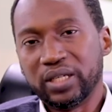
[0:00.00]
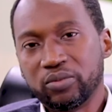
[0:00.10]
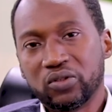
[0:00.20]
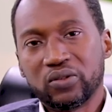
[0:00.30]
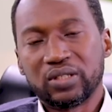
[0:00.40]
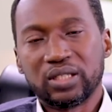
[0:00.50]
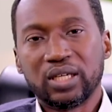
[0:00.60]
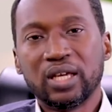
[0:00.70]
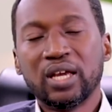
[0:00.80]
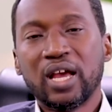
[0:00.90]
been able to
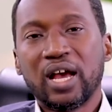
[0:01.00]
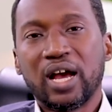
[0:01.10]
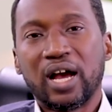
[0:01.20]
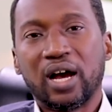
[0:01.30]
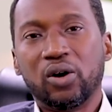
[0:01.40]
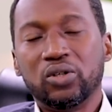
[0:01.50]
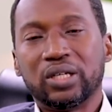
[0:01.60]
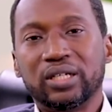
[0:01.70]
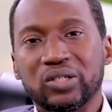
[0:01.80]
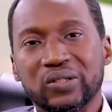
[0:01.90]
see how you
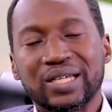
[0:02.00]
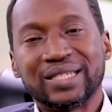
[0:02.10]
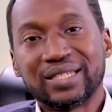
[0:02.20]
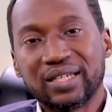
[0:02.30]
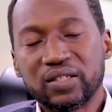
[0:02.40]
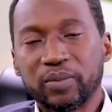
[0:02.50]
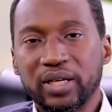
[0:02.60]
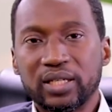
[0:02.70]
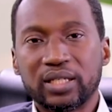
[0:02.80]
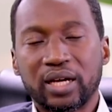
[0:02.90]
can use
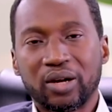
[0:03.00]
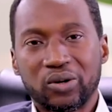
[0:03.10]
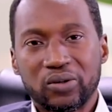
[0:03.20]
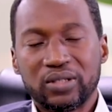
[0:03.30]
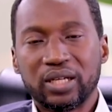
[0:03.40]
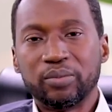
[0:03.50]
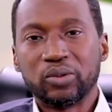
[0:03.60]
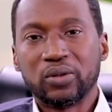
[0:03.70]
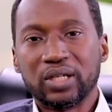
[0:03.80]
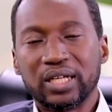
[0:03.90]
assessment across the
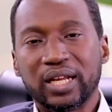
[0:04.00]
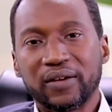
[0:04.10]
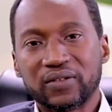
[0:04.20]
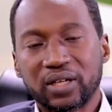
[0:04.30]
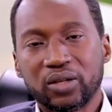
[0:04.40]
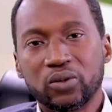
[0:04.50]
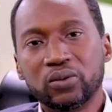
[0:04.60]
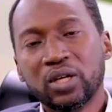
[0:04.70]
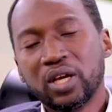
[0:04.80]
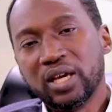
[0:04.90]
employee life cycle.
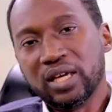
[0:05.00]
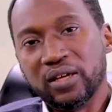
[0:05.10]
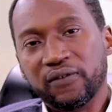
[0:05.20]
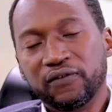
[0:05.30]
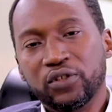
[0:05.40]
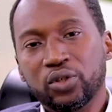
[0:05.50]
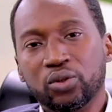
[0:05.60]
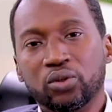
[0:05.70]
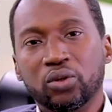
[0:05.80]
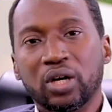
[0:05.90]
If
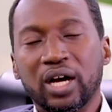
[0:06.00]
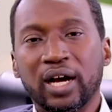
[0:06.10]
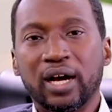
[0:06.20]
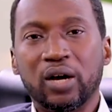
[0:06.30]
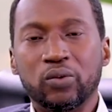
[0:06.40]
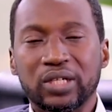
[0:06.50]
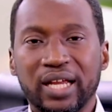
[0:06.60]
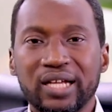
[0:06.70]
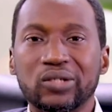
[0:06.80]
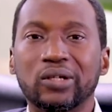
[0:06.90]
you uh, would
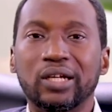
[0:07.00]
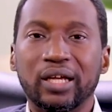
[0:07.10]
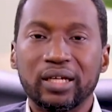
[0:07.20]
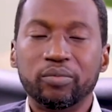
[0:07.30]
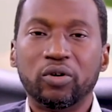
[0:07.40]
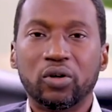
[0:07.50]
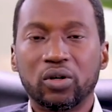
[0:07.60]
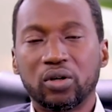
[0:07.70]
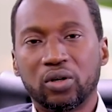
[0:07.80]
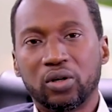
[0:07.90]
like to learn
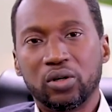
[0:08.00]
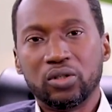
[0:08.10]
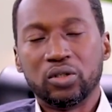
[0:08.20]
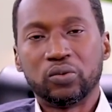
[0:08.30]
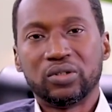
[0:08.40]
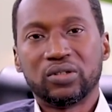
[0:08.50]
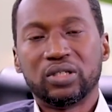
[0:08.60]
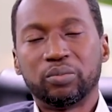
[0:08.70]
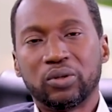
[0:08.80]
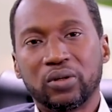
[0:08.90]
more or you want to
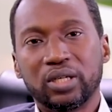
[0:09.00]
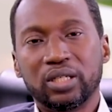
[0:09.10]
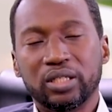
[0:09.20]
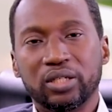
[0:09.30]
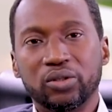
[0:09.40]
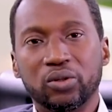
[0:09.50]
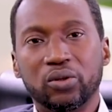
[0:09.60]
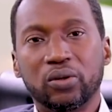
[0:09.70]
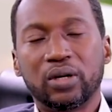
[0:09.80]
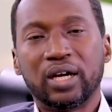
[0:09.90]
deploy, you
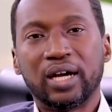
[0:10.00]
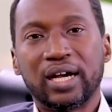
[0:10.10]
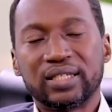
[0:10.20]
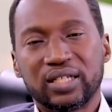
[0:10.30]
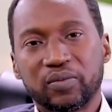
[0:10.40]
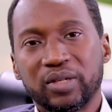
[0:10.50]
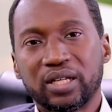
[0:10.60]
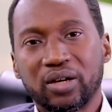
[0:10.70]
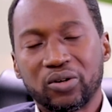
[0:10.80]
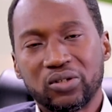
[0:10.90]
know, uh, assessment
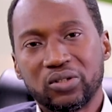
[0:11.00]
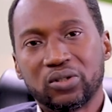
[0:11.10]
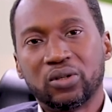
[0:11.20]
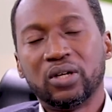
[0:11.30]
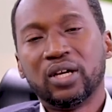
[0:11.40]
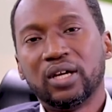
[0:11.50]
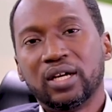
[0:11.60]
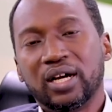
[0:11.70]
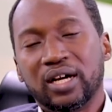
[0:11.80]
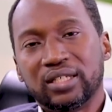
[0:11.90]
across your
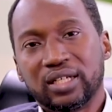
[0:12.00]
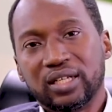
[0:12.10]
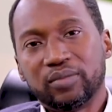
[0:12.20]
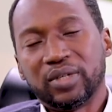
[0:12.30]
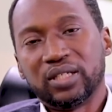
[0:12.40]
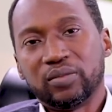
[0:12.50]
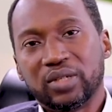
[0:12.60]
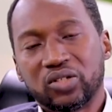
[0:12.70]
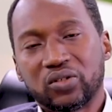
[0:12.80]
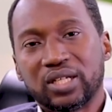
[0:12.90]
uh, talent
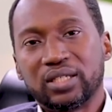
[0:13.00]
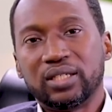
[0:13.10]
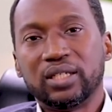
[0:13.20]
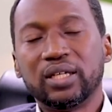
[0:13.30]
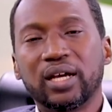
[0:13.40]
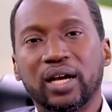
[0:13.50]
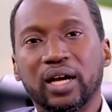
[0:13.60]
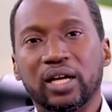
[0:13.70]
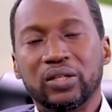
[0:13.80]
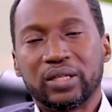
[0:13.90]
management strategy,
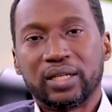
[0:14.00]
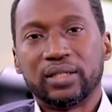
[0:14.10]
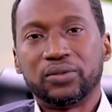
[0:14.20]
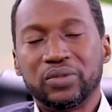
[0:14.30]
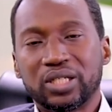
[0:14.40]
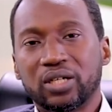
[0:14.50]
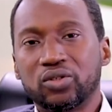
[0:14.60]
uh, you can reach